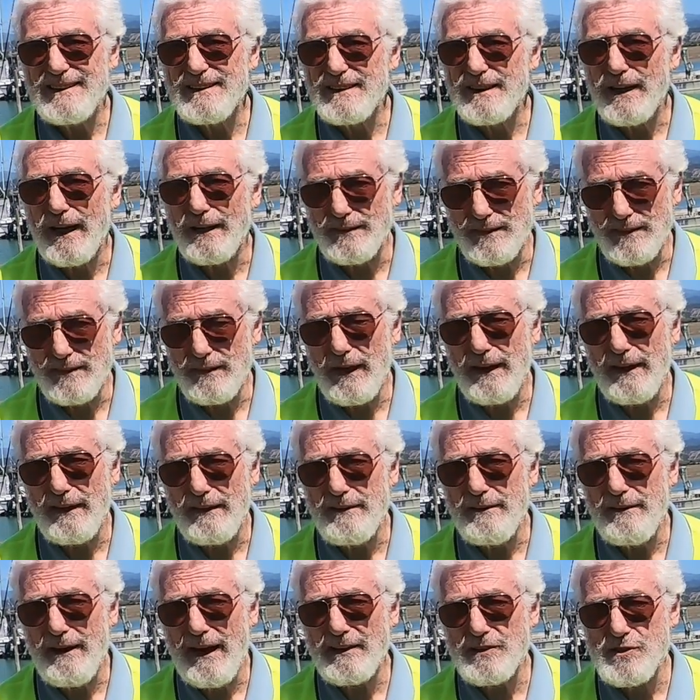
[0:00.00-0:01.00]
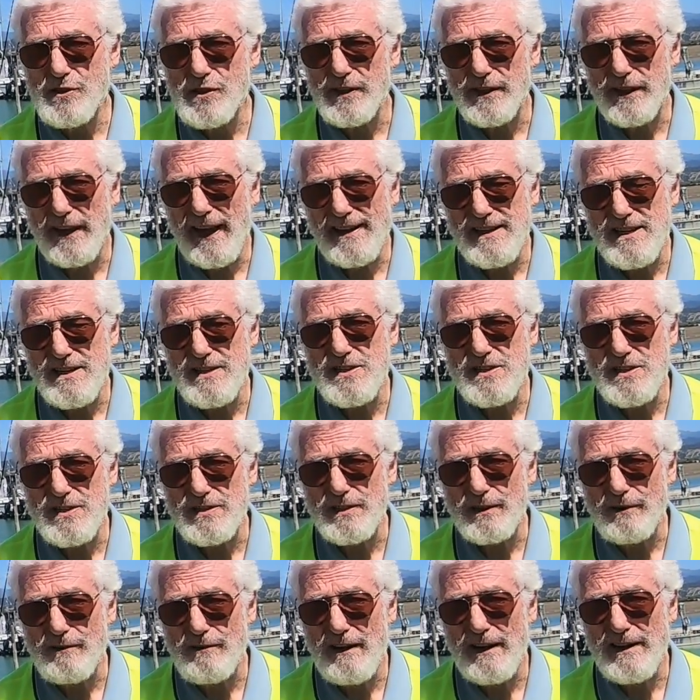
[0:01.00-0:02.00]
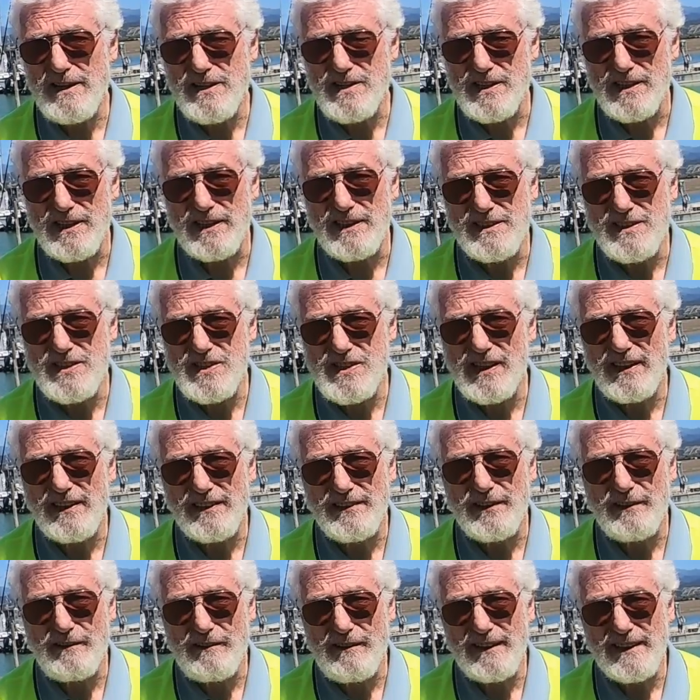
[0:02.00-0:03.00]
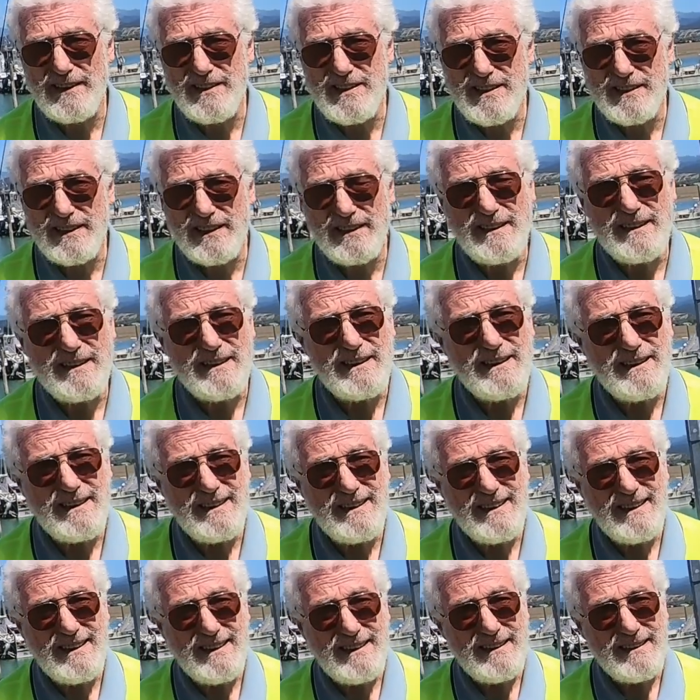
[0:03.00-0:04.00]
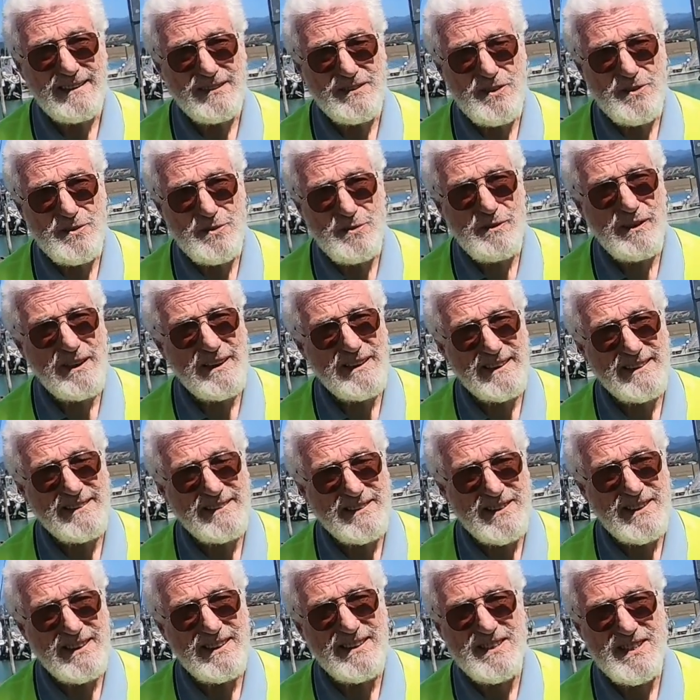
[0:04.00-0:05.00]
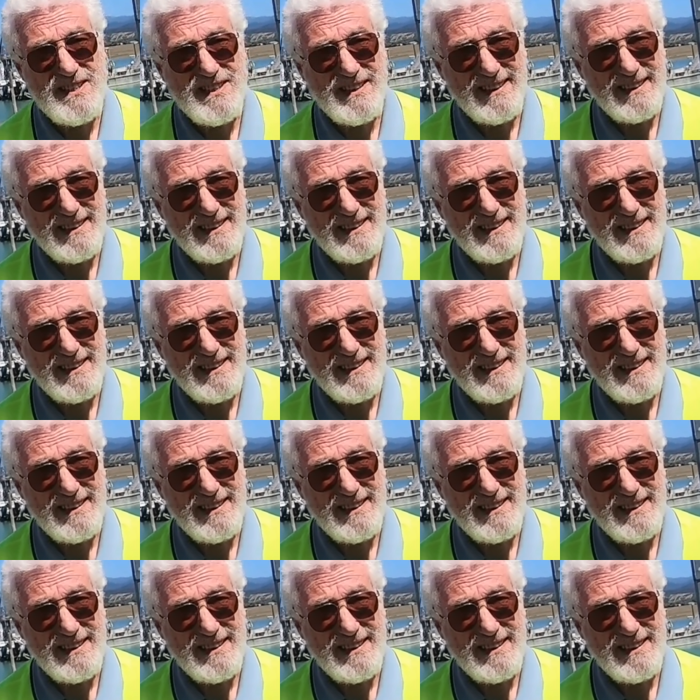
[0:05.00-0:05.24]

And you actually get into the crater, inside the crater, which is quite interesting.